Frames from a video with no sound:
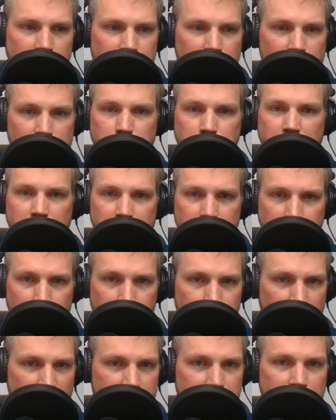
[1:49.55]
Just because you're
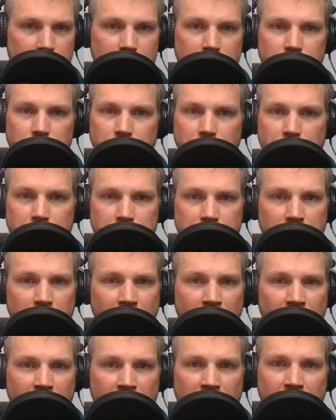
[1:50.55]
raised in the church
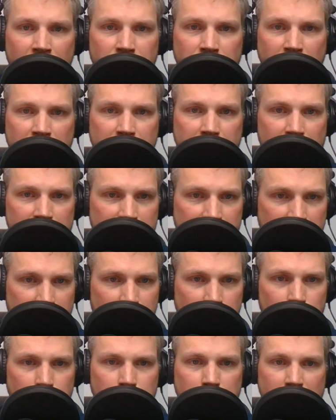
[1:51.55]
and that God's given
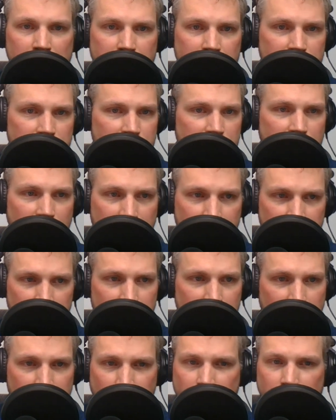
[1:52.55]
you a message and
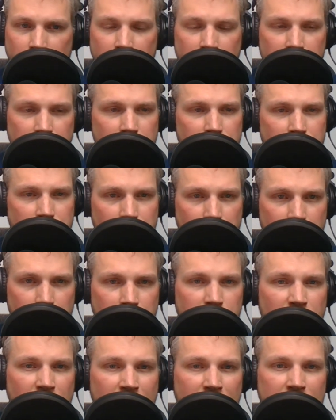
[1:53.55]
given you a heart to
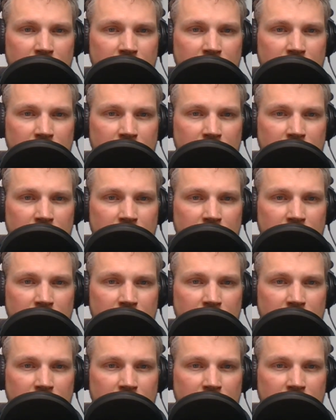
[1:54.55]
serve